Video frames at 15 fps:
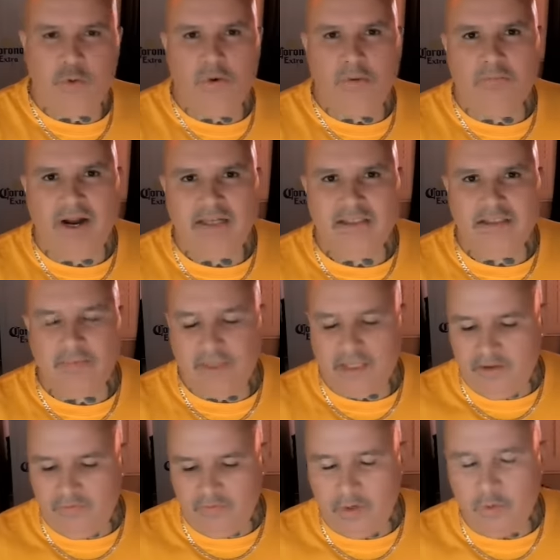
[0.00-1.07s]
to embrace him
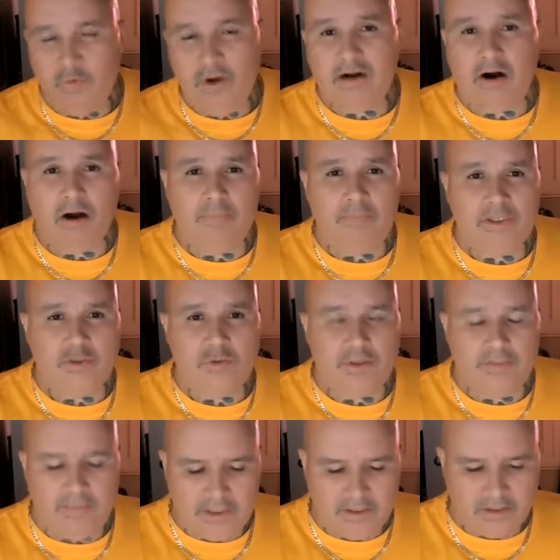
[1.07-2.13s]
and give him the red carpet
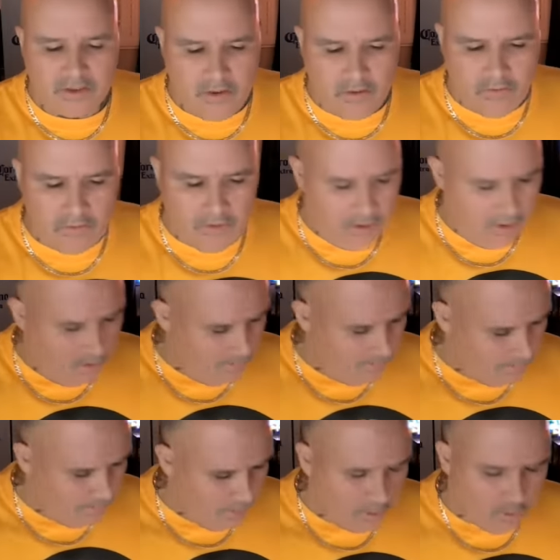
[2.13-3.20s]
treatment. So
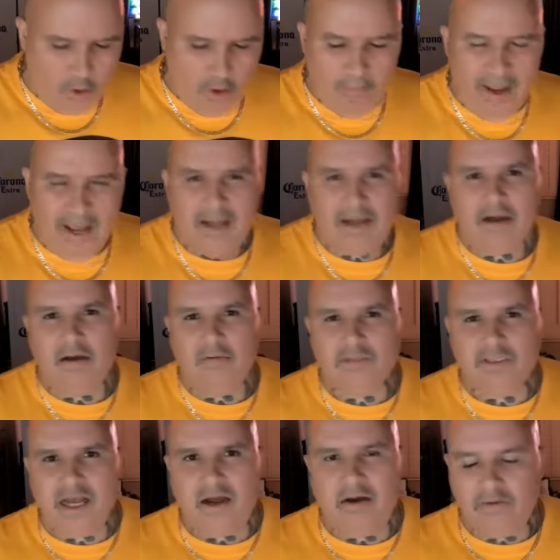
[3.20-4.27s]
the old man
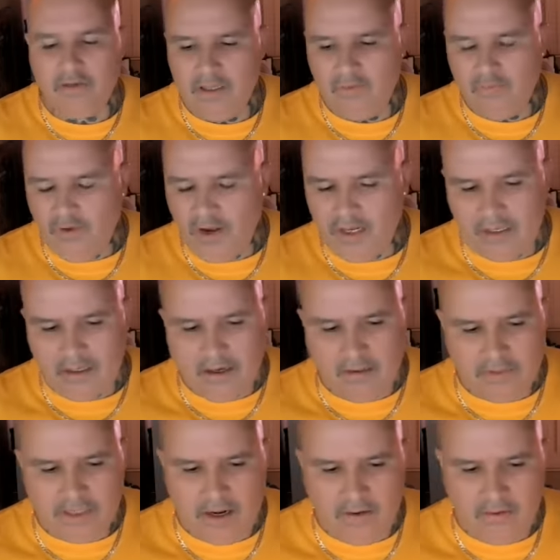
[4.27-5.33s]
comes out, he finally
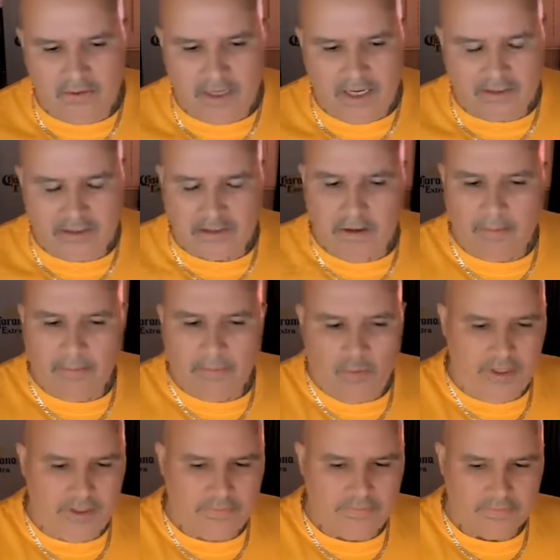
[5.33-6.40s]
comes out at some
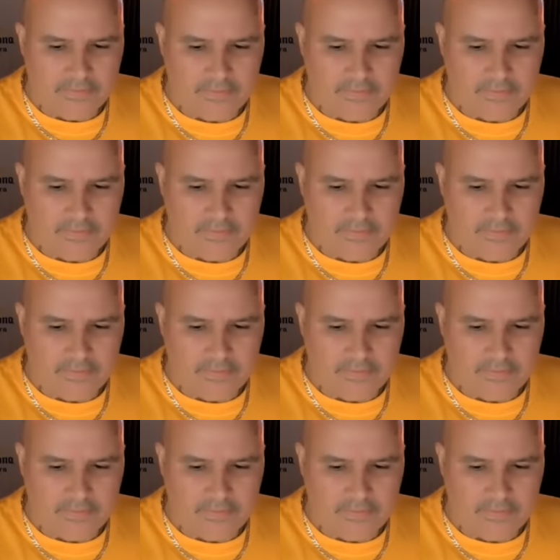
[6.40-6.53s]
point,